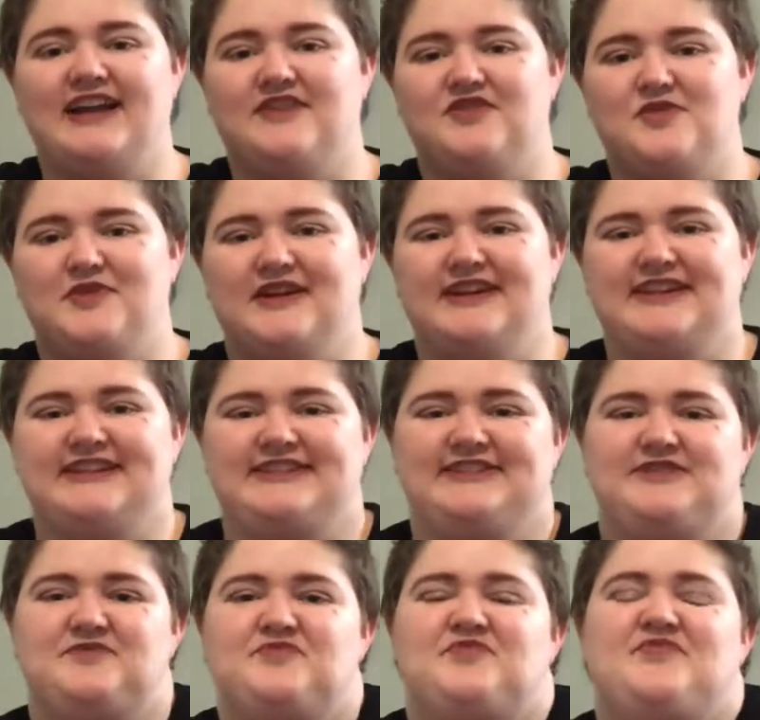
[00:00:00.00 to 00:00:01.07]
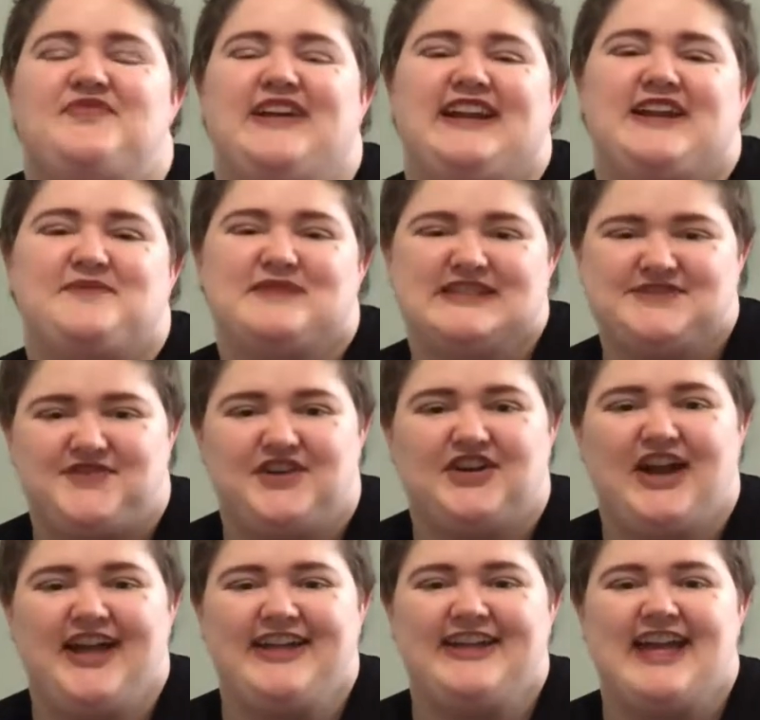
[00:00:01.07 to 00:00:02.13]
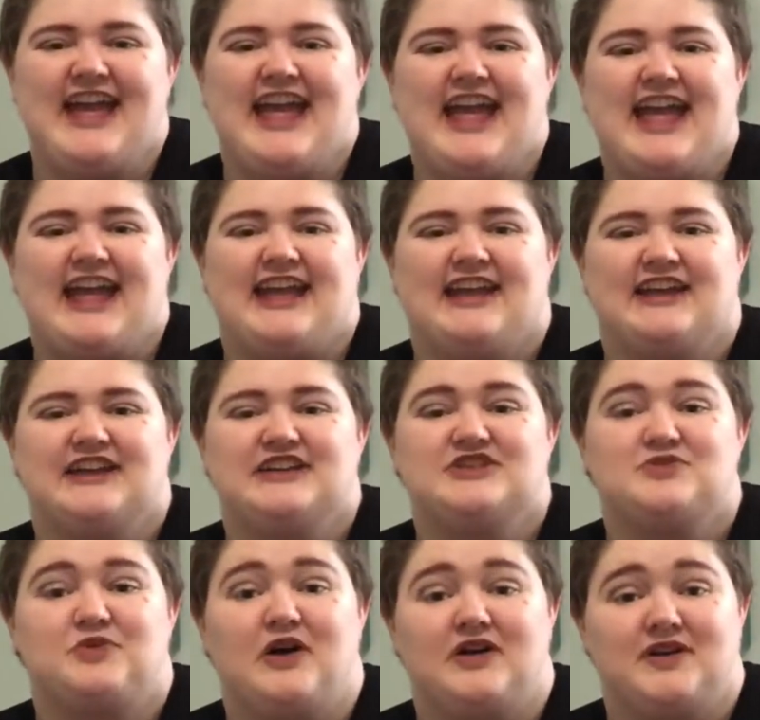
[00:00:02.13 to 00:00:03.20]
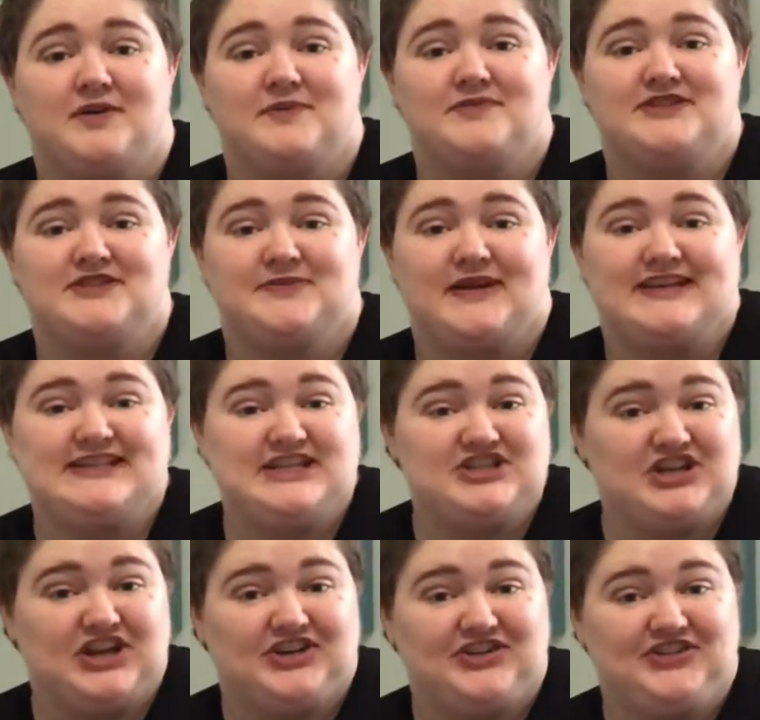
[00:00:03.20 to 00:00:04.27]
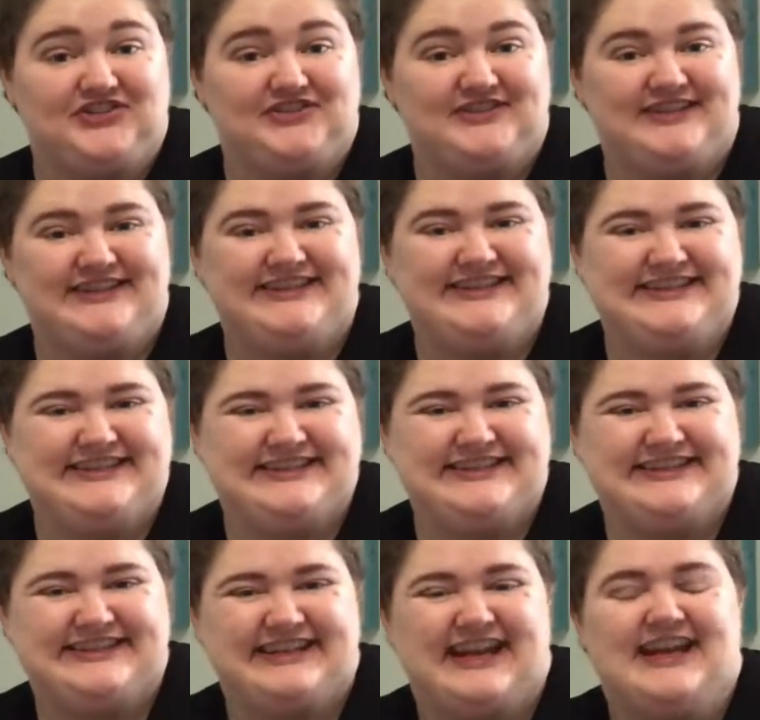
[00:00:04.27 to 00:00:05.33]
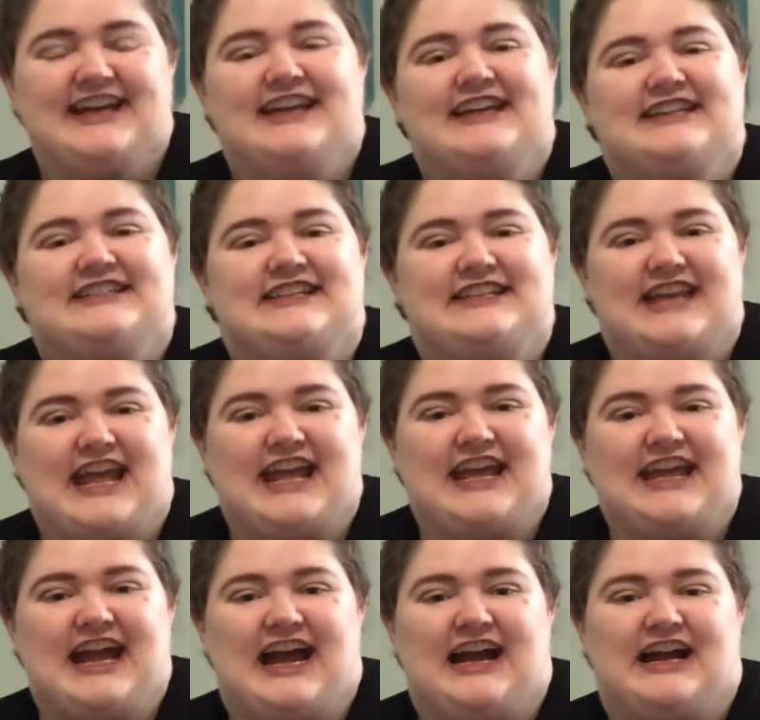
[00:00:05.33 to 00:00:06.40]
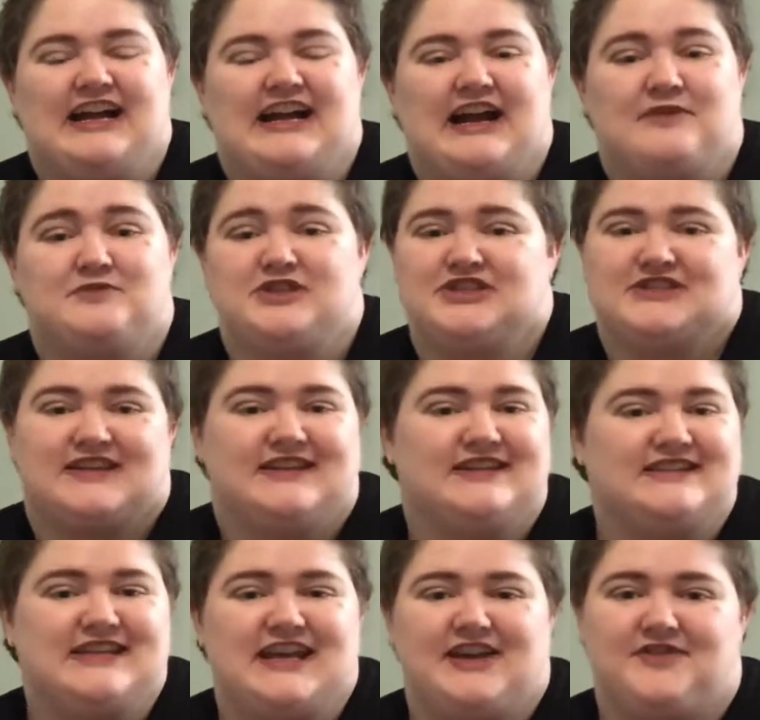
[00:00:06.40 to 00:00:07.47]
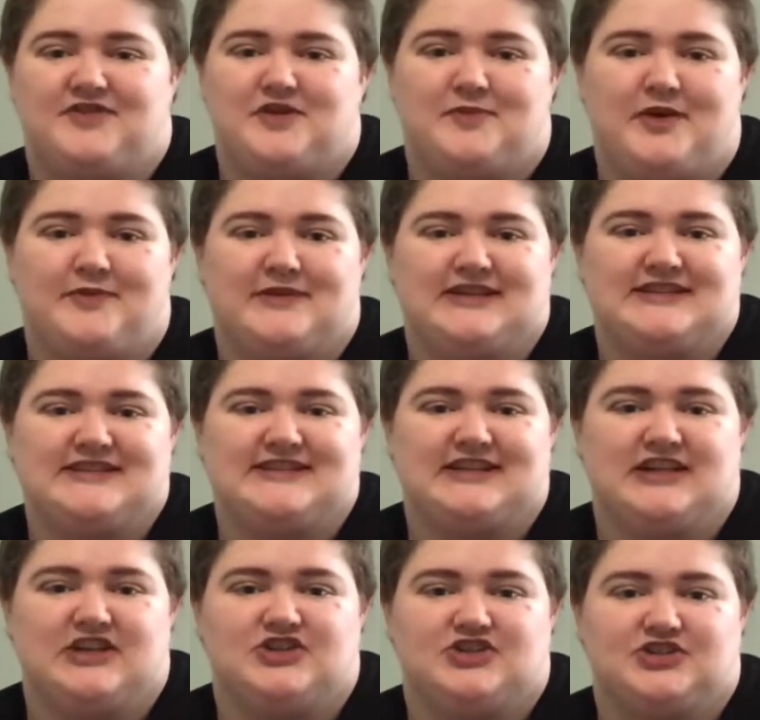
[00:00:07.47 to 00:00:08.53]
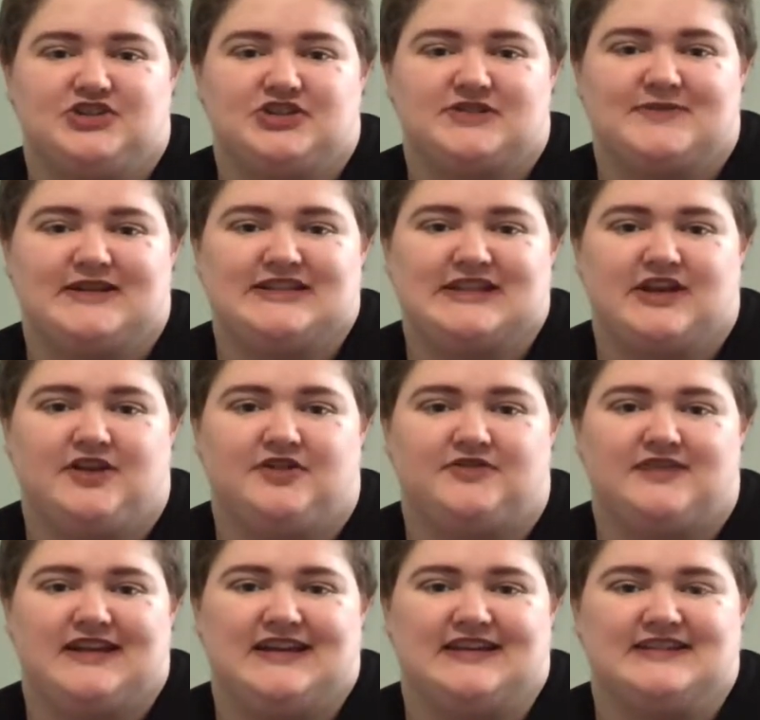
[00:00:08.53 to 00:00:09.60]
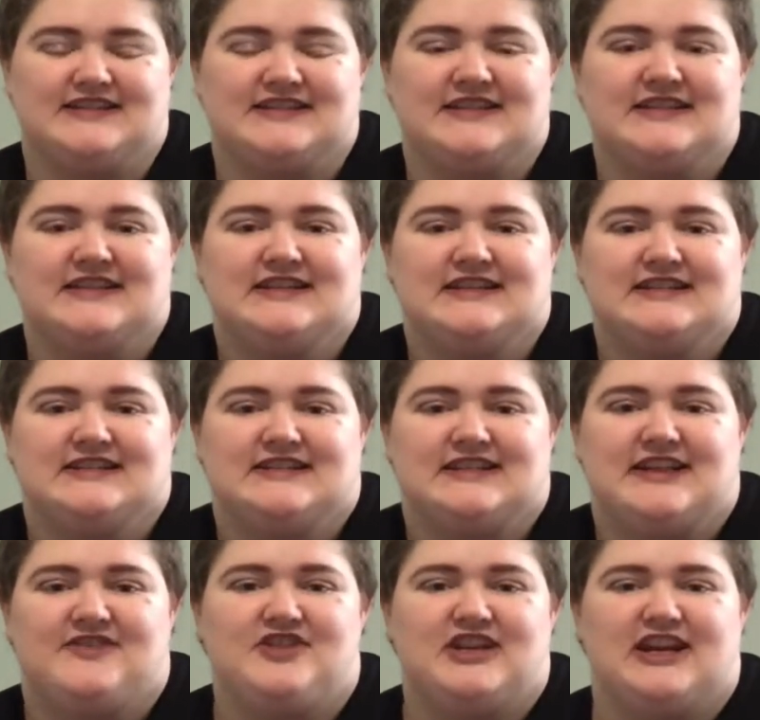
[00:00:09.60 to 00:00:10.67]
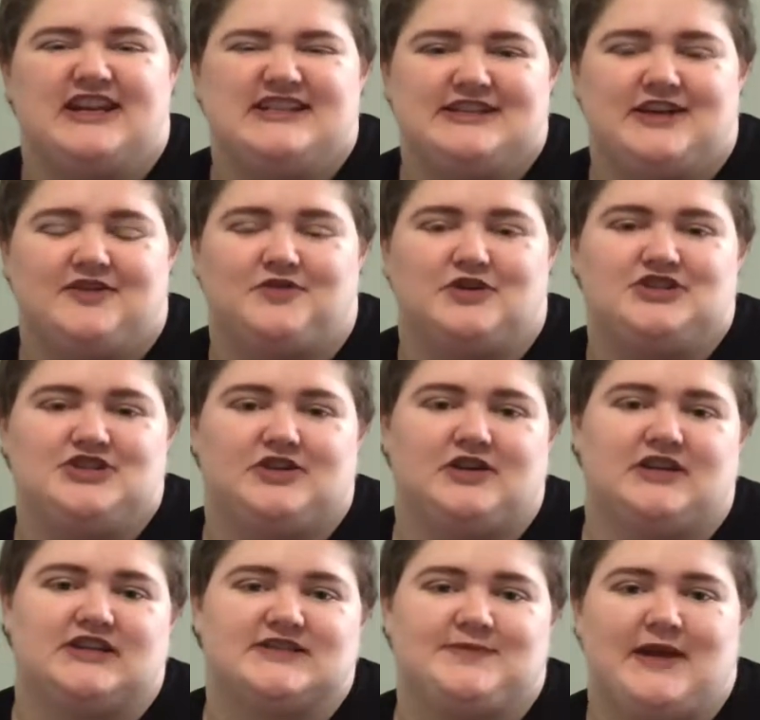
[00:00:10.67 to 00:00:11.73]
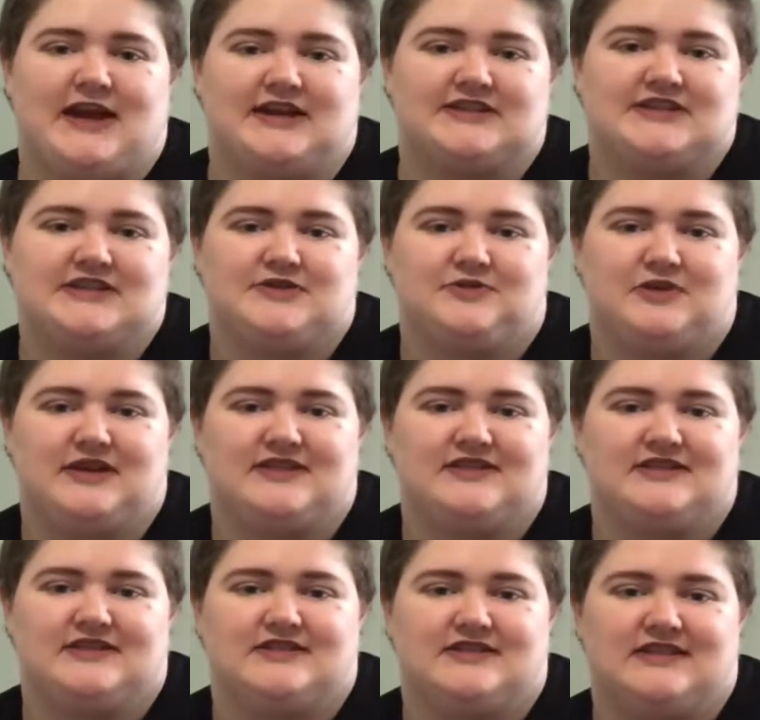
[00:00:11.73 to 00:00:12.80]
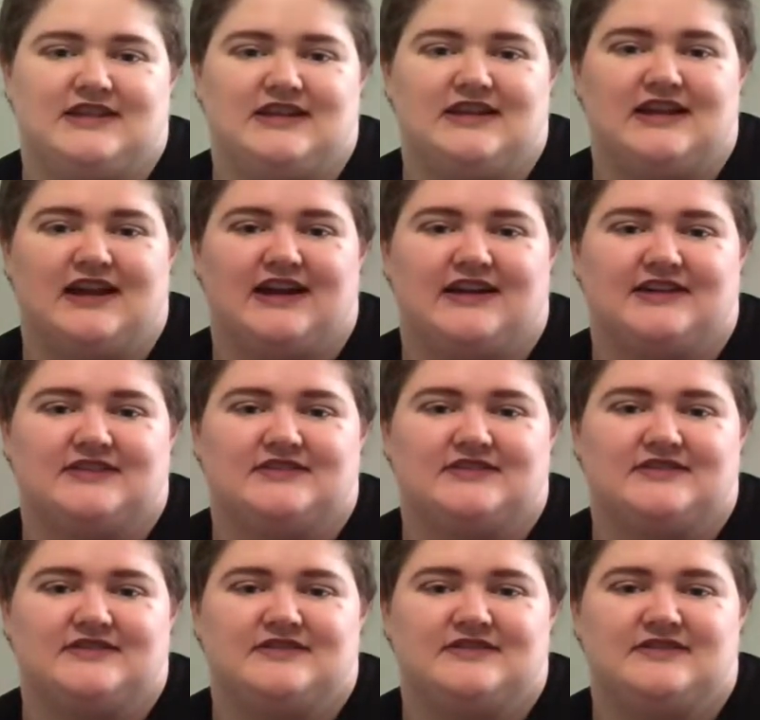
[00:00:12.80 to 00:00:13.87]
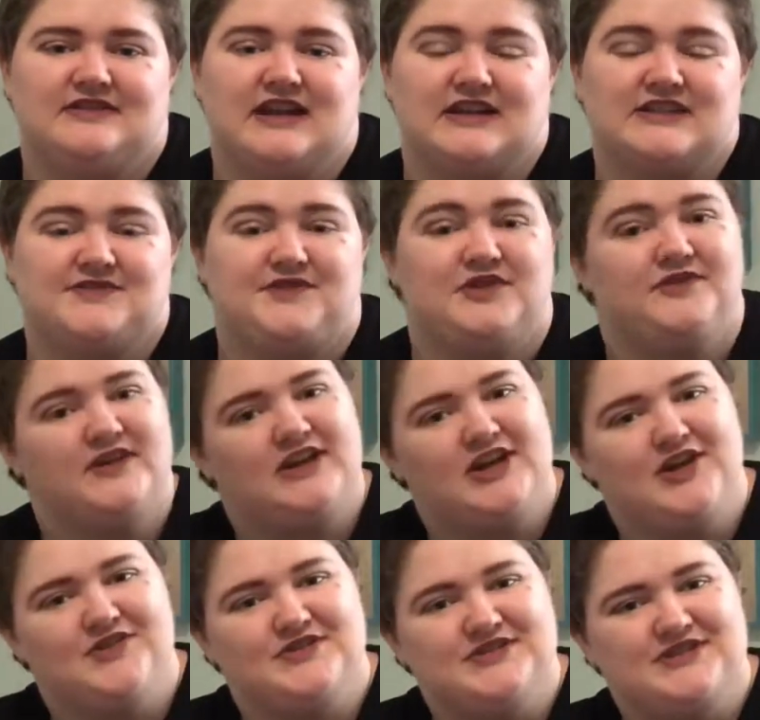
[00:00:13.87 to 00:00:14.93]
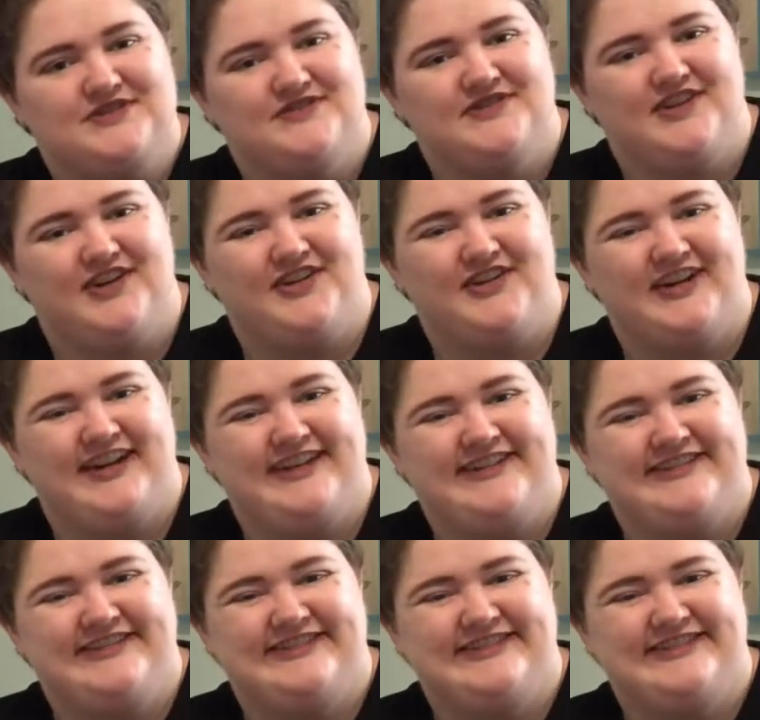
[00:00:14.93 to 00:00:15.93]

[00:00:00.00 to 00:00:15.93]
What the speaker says: everyone, my name is Vera and welcome to my tea channel. Today I'm just going to take a few moments to introduce myself and give you an idea of what you can expect with the next few videos, alright?